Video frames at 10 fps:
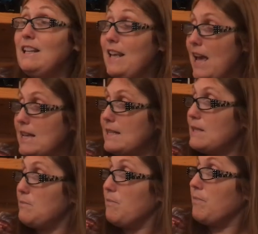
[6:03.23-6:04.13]

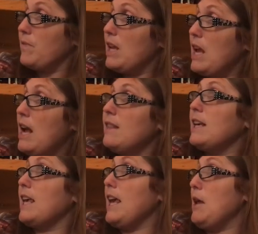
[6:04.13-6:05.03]
yes. The
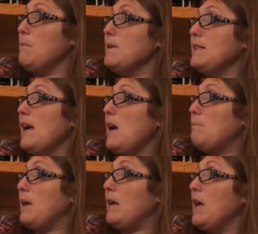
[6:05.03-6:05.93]
king was
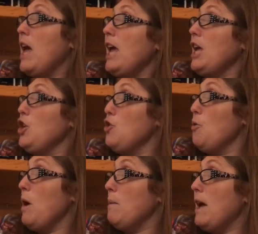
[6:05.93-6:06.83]
happy. He
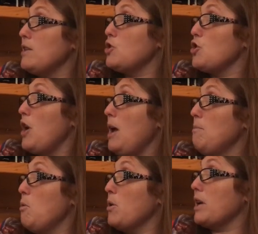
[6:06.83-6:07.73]
knew Esther and
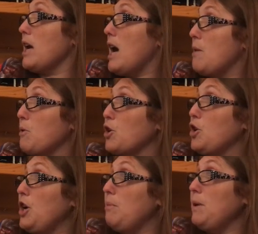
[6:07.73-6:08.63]
Mordecai were
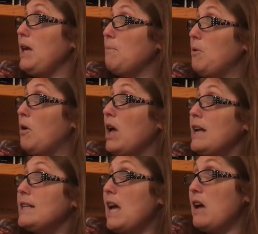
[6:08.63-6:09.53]
good people
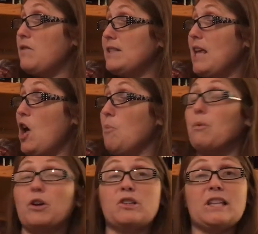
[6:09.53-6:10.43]
to have as
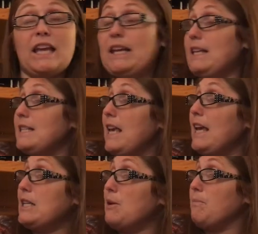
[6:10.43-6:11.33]
helpers in his
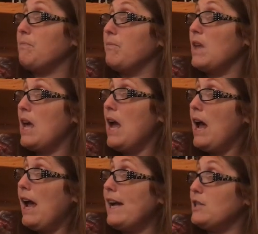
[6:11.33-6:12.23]
kingdom.
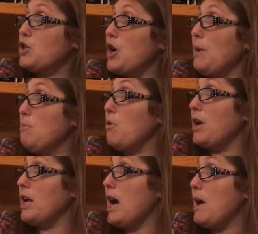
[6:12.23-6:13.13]
Esther and
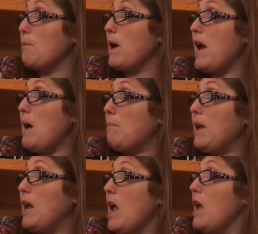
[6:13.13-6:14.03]
Mordecai were
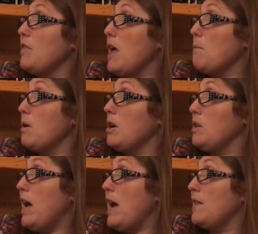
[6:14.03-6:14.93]
happy. They were
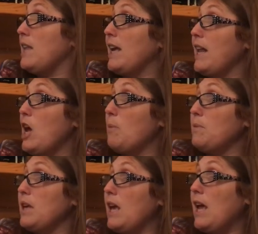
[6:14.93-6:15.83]
glad they could help the
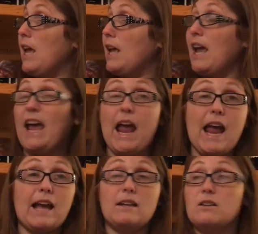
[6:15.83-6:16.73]
king
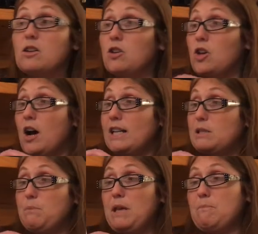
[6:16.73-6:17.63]
and God's
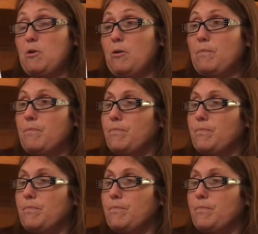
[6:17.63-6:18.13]
people.